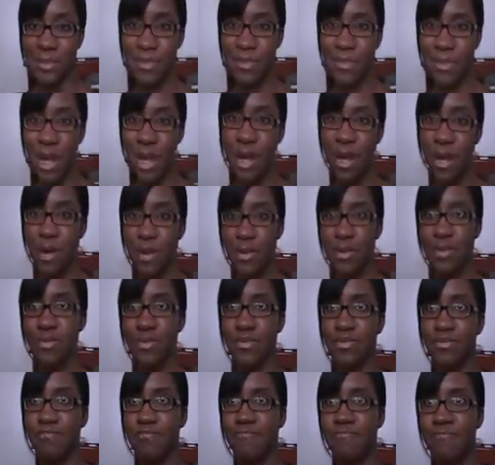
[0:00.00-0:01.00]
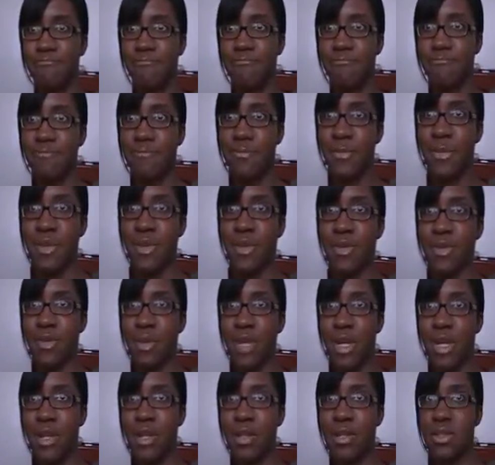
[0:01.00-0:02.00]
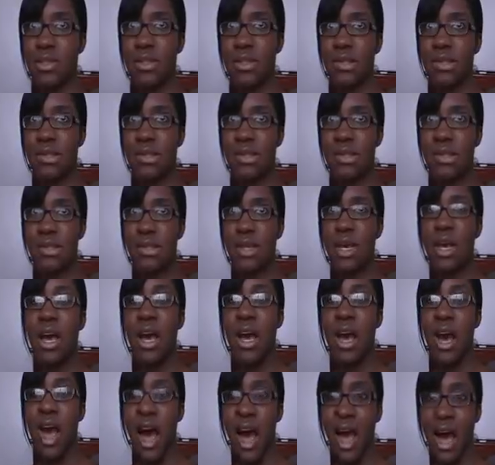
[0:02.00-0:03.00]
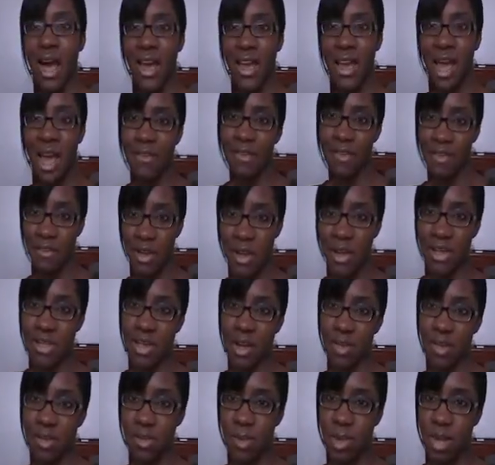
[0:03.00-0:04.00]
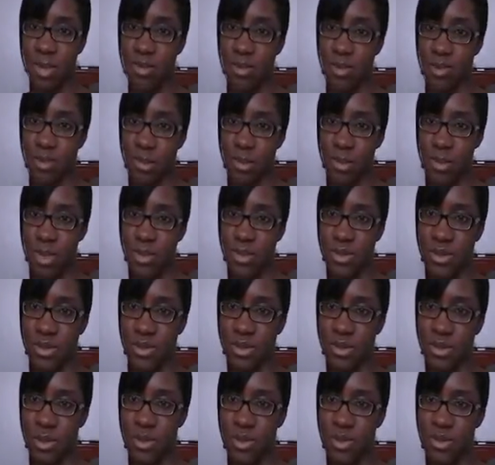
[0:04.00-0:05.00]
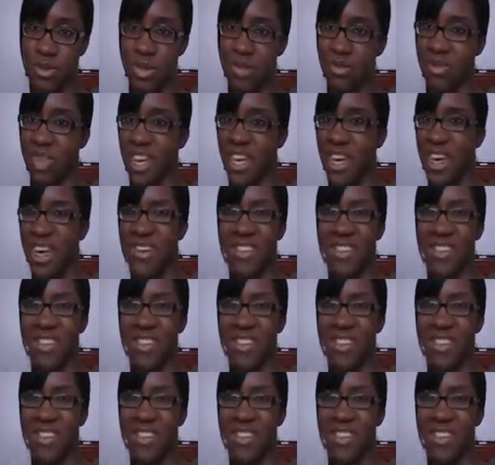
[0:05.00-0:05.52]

Who else? I have a very soft spot for Germany, so I will be going for them.